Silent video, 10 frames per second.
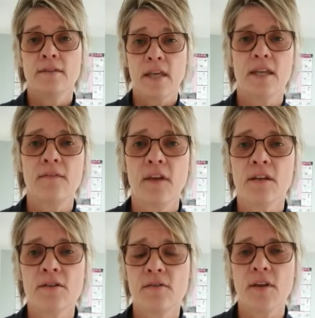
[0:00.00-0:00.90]
Take
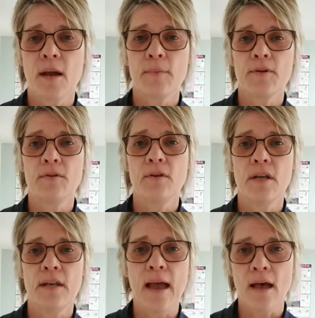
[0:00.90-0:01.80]
advantage of the
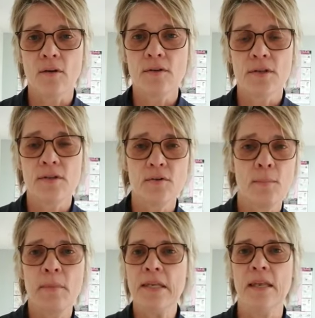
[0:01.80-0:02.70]
opportunity now to do a
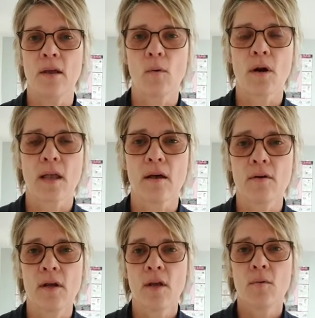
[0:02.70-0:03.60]
midday workout